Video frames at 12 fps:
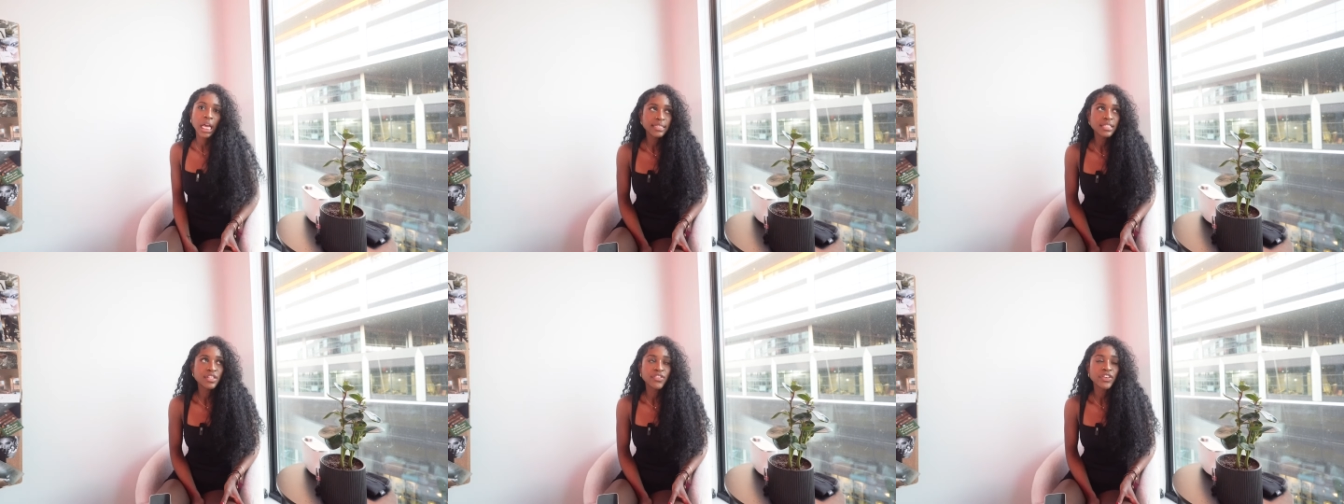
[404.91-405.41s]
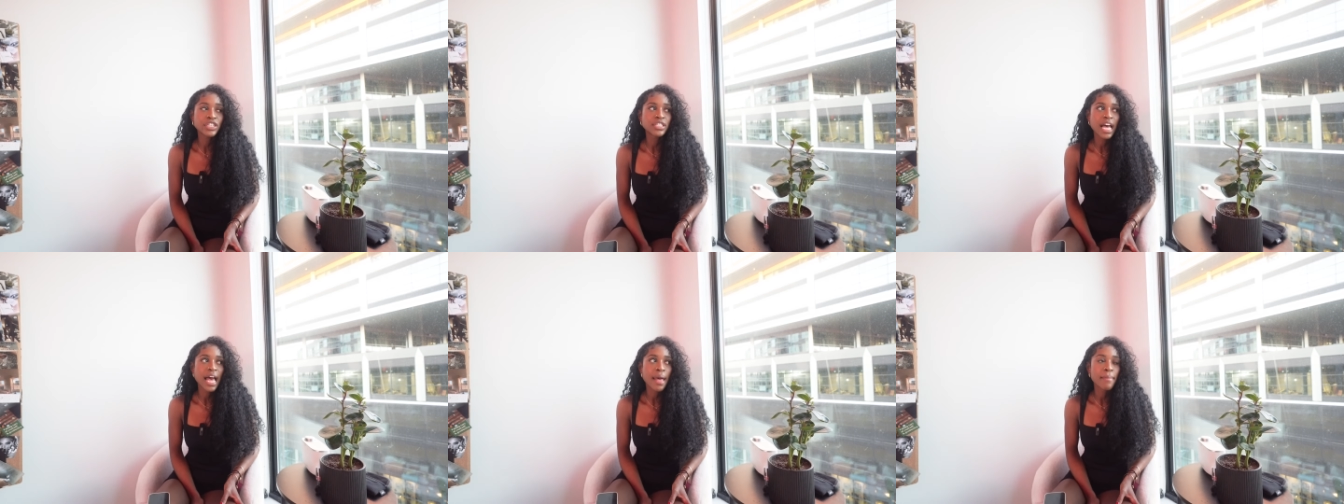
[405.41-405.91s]
This is the first
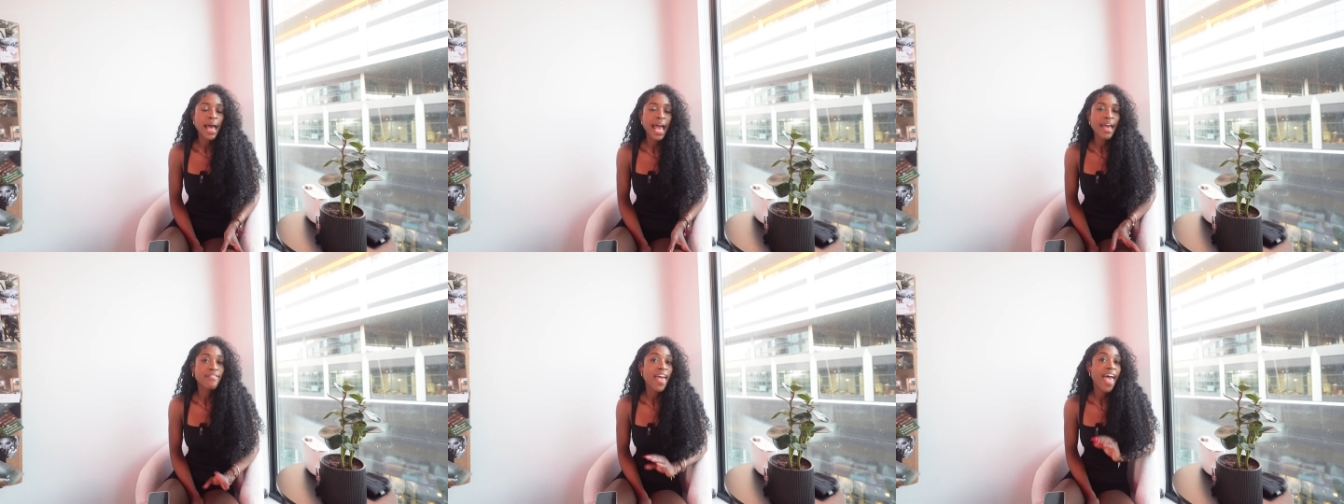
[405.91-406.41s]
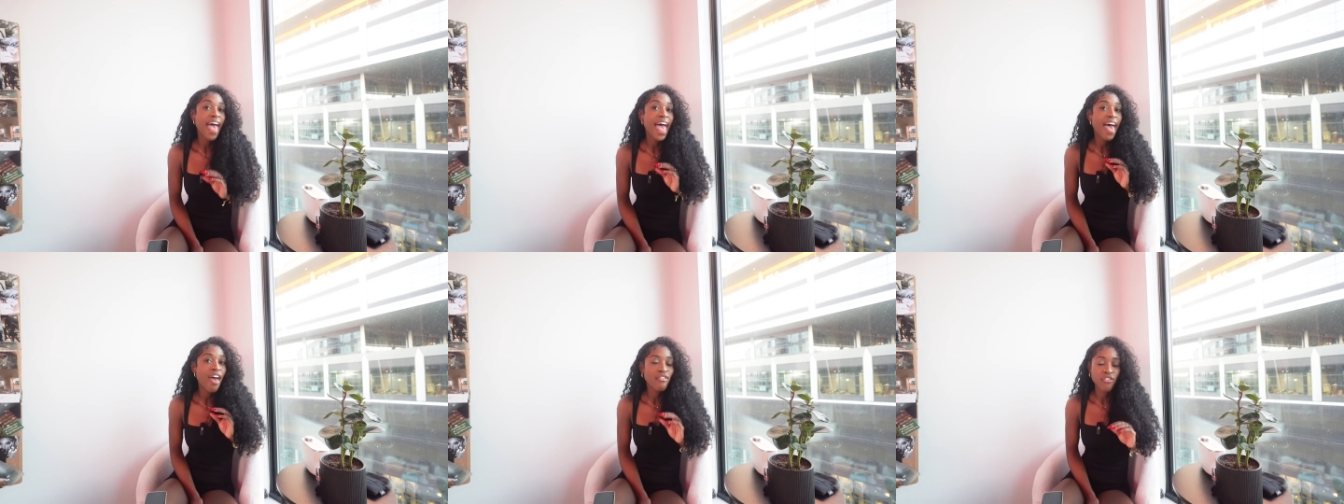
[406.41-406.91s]
time I've
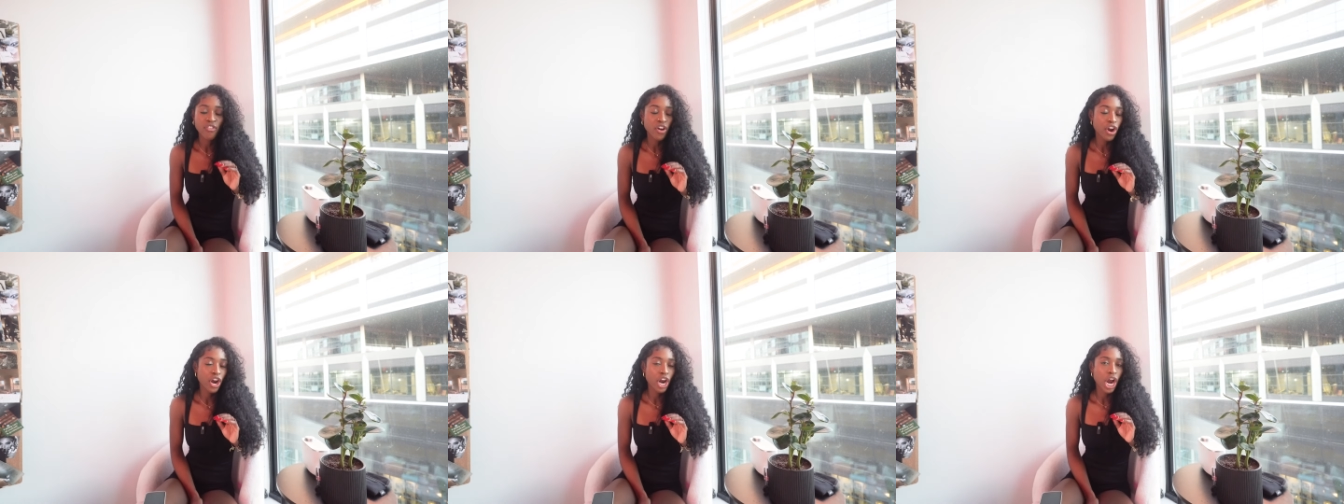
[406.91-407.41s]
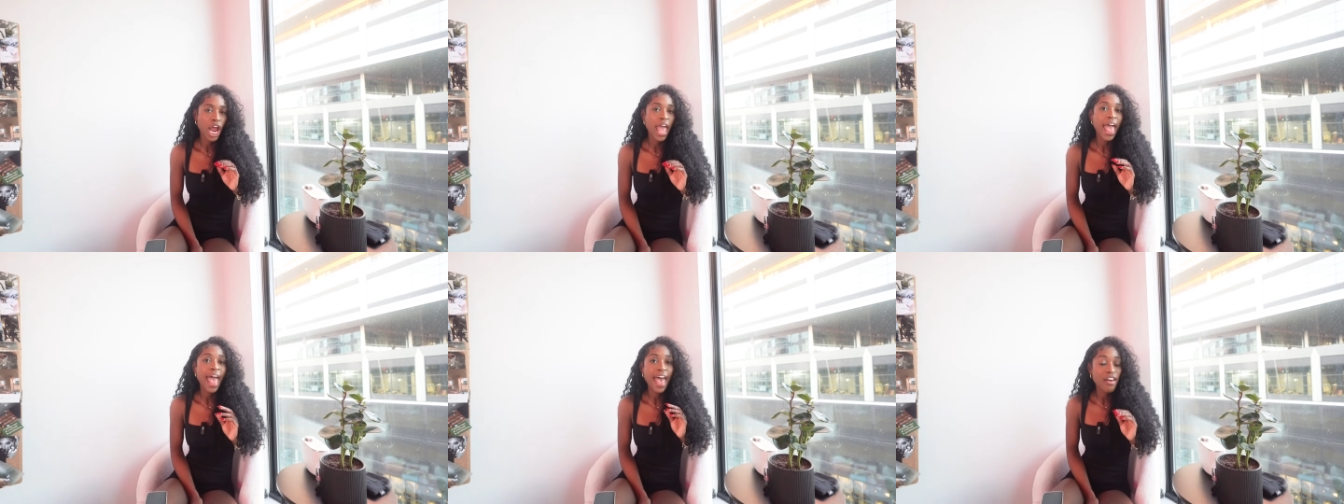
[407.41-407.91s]
ever,
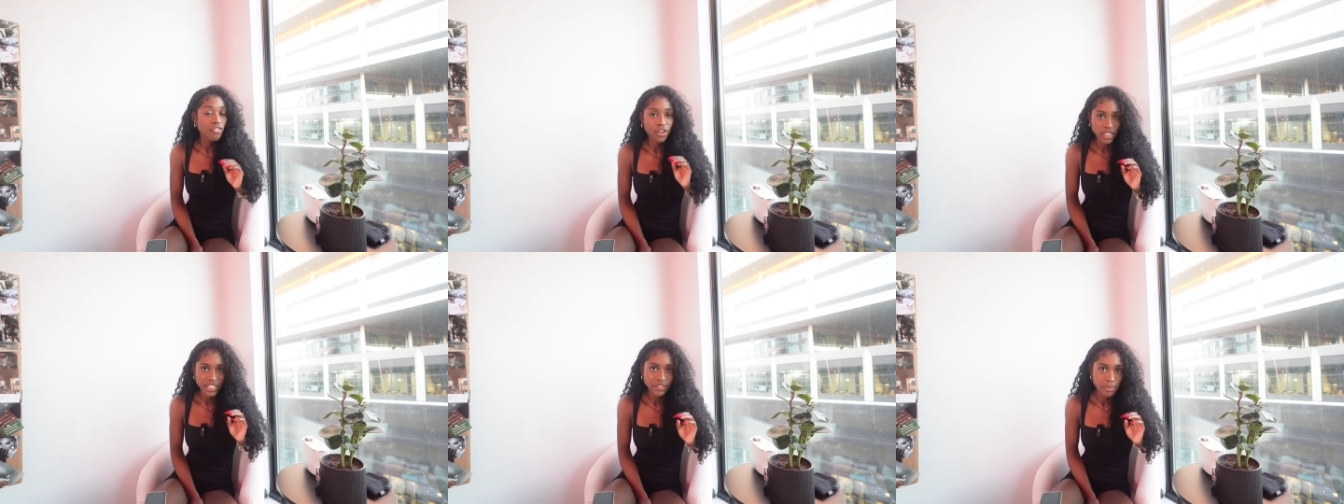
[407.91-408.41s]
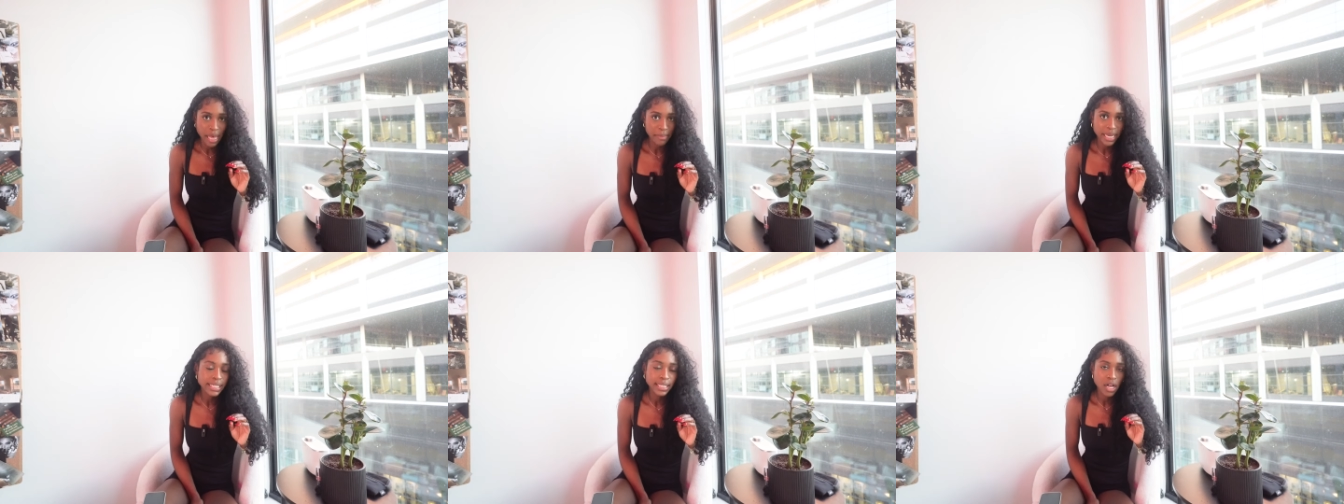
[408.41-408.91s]
ever lived by
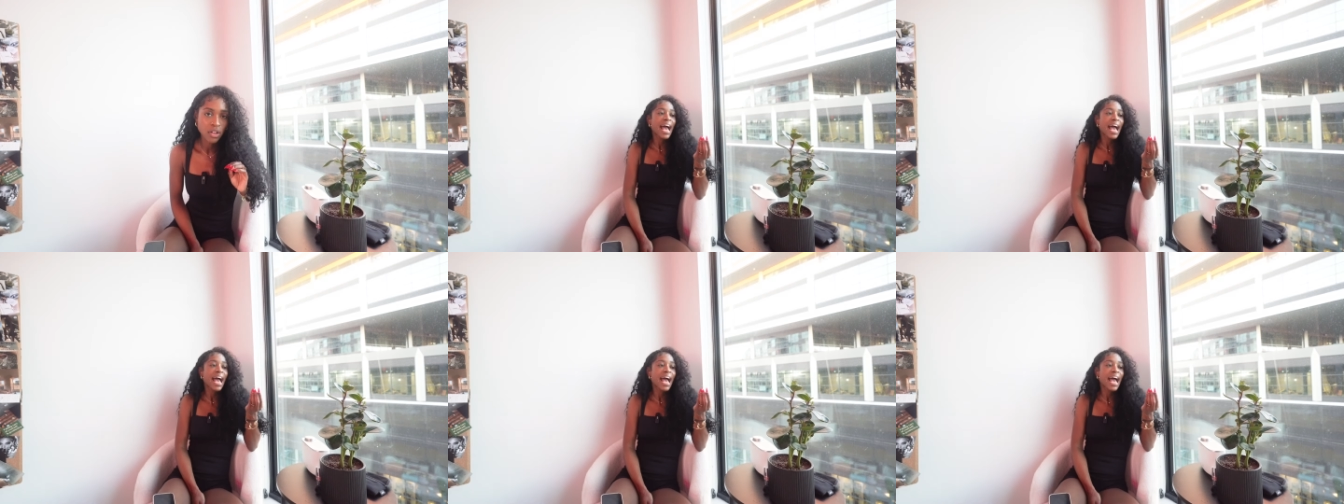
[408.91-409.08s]
myself.